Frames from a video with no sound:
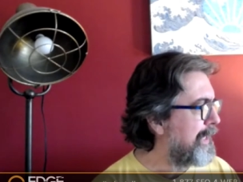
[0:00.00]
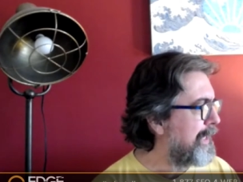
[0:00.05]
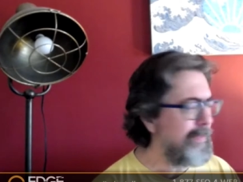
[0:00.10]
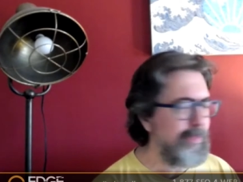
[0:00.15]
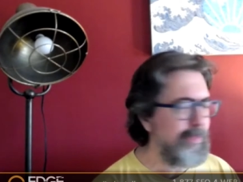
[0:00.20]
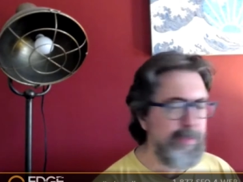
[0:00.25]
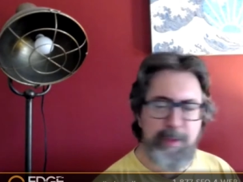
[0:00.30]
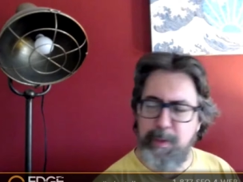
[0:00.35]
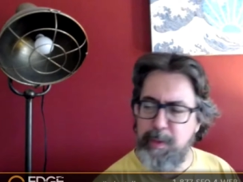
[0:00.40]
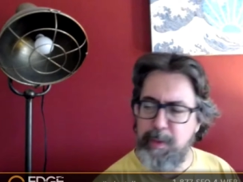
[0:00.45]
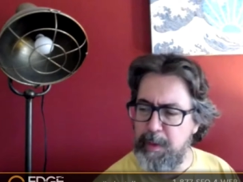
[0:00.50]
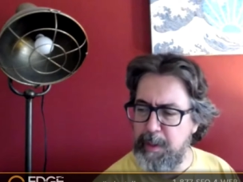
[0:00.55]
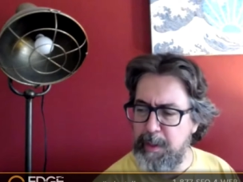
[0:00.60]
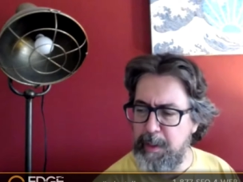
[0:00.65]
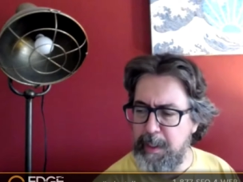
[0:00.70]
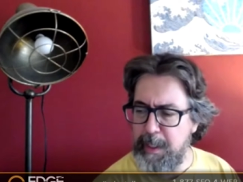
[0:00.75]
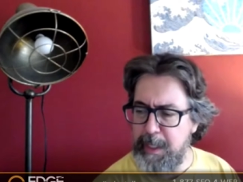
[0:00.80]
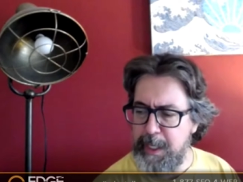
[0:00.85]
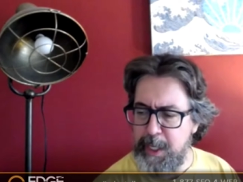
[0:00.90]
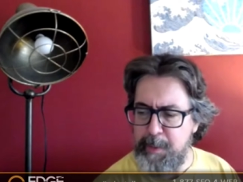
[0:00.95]
get
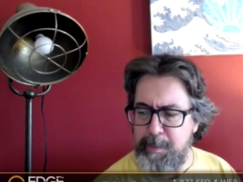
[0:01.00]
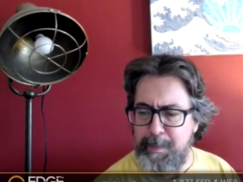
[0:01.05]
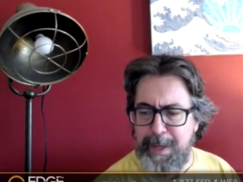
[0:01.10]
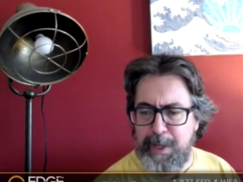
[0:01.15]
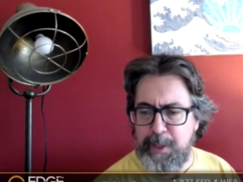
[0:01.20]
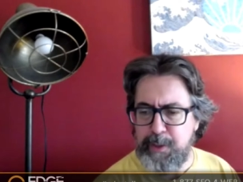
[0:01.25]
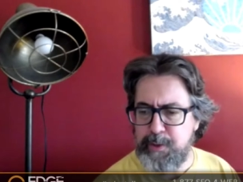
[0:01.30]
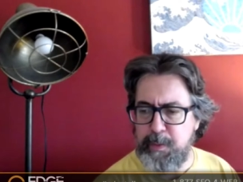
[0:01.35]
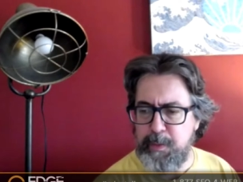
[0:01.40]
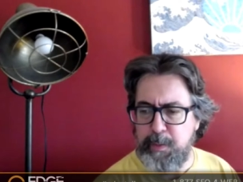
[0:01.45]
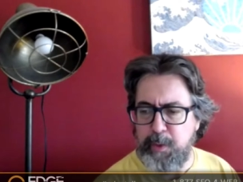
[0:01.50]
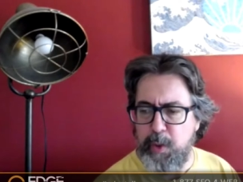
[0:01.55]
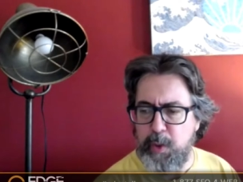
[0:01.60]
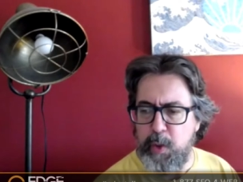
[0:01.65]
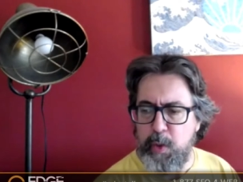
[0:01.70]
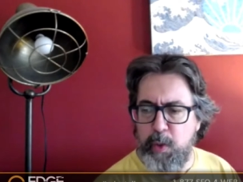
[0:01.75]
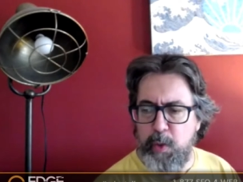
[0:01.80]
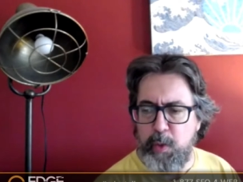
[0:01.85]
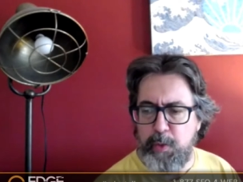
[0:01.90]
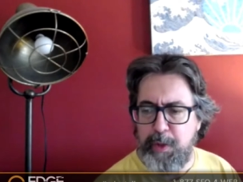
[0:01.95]
emails from
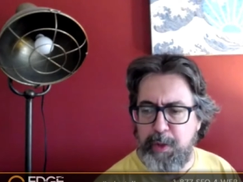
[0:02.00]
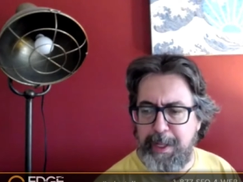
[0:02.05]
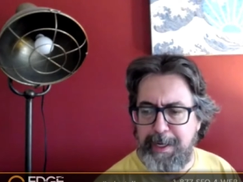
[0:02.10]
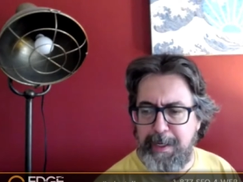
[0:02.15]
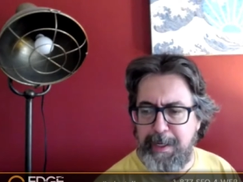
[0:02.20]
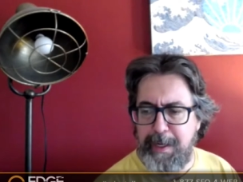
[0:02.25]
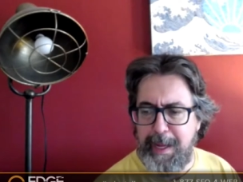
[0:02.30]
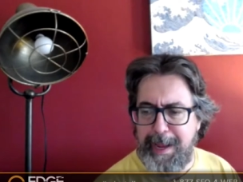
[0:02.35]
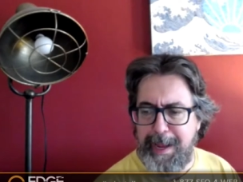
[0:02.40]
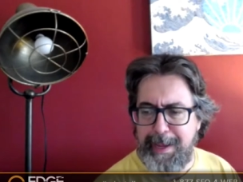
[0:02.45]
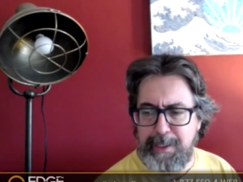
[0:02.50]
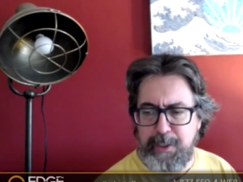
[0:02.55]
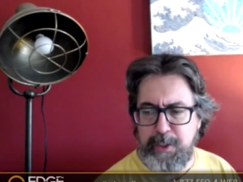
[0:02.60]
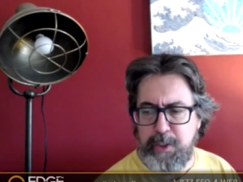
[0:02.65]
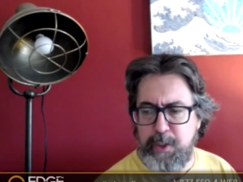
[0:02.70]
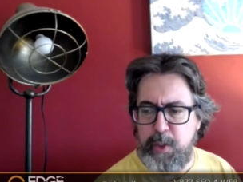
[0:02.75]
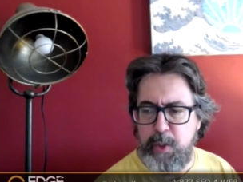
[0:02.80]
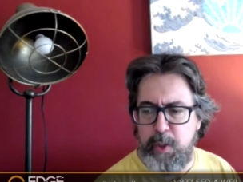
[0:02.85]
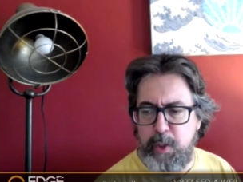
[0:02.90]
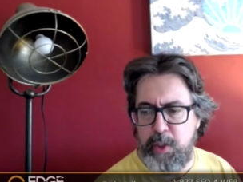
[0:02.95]
Google that
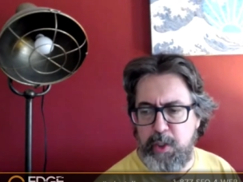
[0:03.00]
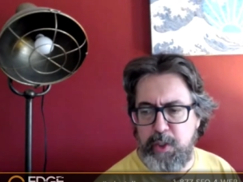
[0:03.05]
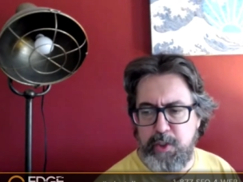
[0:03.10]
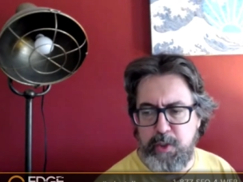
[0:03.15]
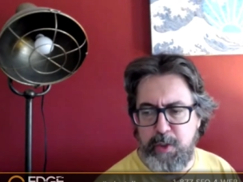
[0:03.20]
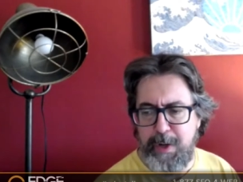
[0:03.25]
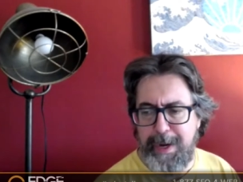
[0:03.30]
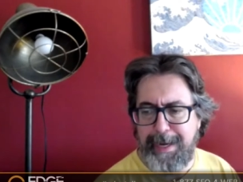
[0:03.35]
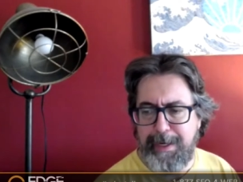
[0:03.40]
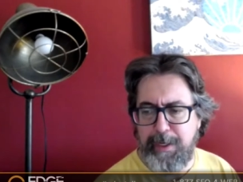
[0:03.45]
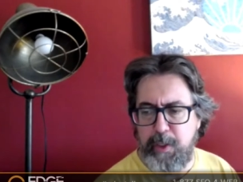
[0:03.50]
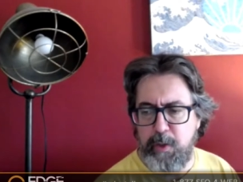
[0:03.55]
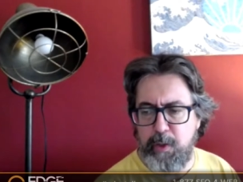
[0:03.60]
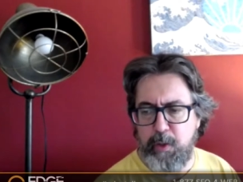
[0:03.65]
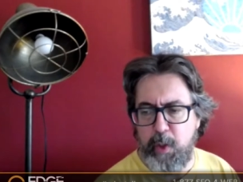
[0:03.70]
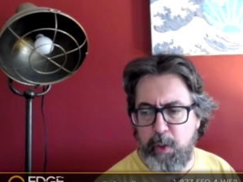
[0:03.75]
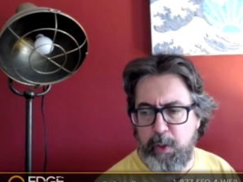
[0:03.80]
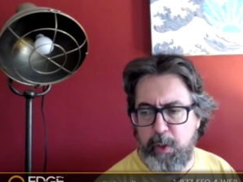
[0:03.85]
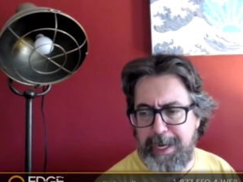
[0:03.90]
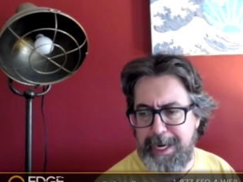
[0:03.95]
ask you to track
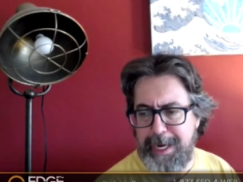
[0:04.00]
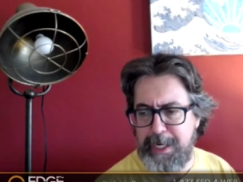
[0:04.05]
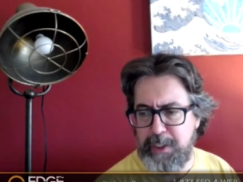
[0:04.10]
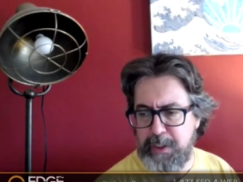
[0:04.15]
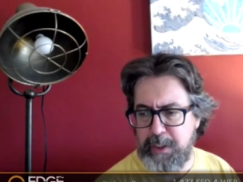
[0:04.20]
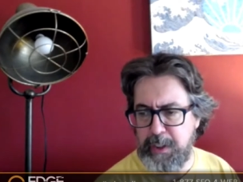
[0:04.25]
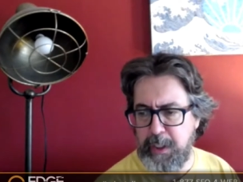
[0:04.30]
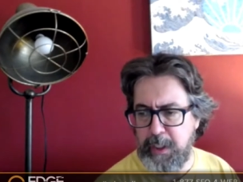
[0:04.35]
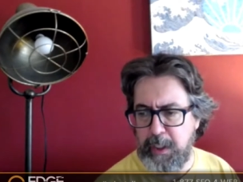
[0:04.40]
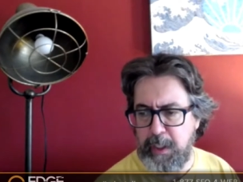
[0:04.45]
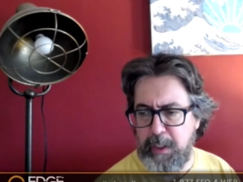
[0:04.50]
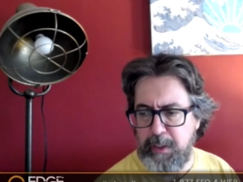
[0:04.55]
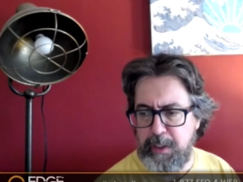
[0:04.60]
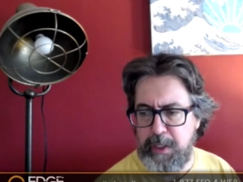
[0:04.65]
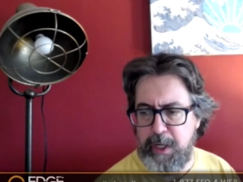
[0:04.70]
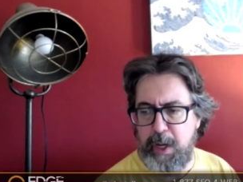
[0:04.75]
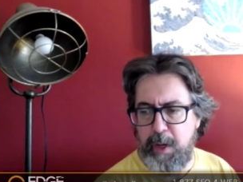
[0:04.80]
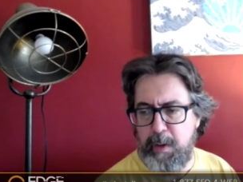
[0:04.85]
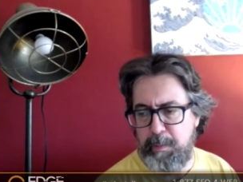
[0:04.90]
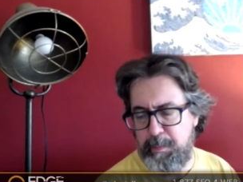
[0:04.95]
your location
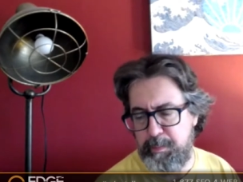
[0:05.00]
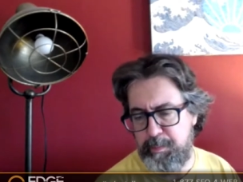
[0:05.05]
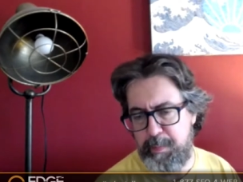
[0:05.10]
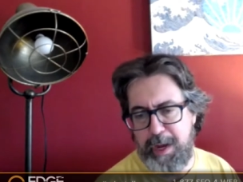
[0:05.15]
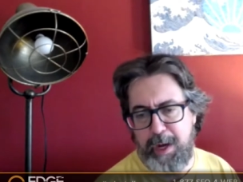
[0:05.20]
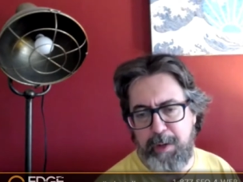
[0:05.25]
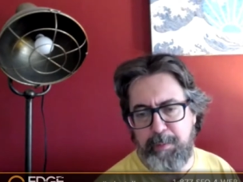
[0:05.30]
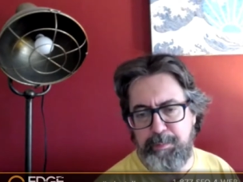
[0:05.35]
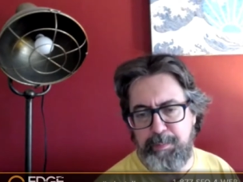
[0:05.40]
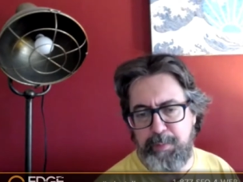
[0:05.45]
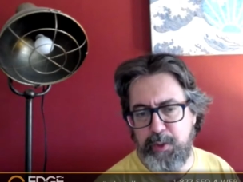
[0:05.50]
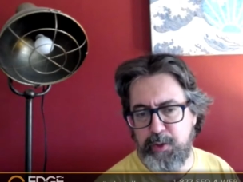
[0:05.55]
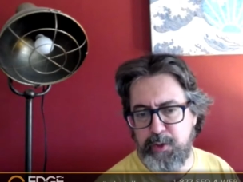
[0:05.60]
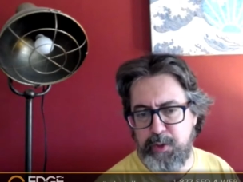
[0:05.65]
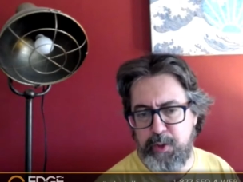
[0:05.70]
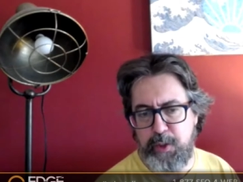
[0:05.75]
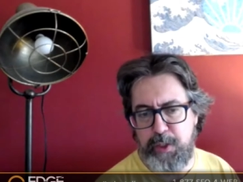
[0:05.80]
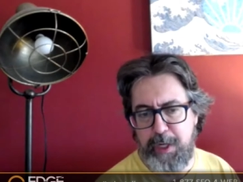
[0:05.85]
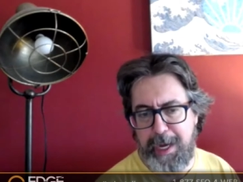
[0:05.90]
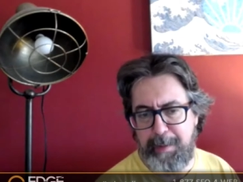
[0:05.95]
to help
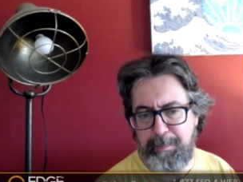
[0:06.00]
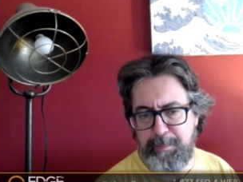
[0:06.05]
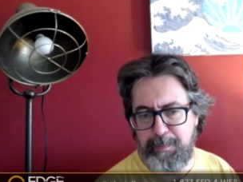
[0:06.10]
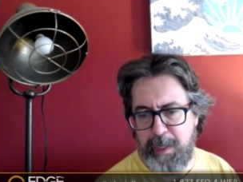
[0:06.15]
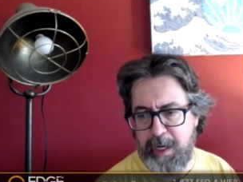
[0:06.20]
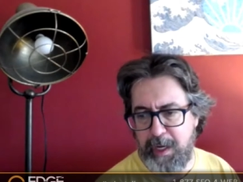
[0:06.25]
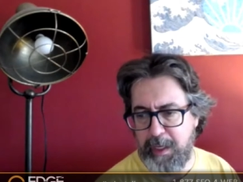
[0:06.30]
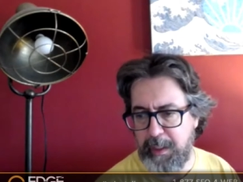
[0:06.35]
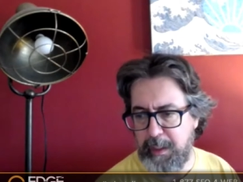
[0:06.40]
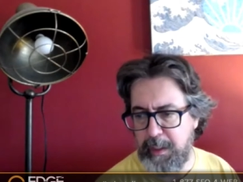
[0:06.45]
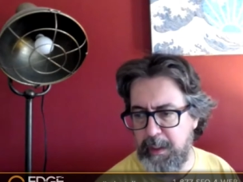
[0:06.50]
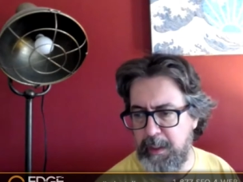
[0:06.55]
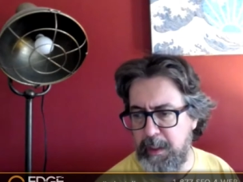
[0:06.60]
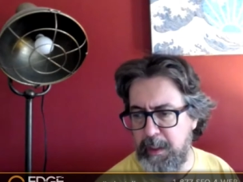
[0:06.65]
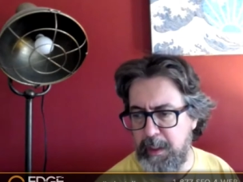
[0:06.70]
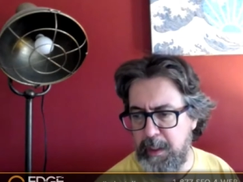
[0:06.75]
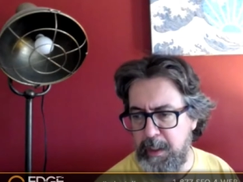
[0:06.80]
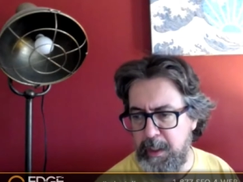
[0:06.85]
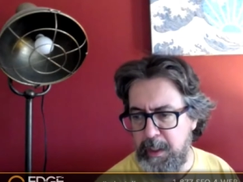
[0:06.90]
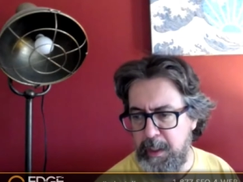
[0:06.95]
build your timeline.
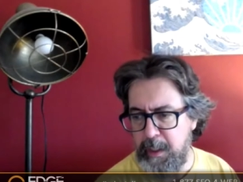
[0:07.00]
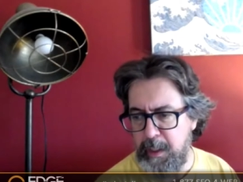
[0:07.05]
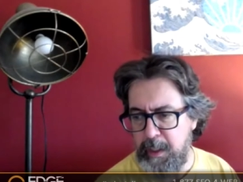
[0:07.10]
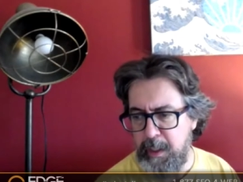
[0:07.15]
Hmm.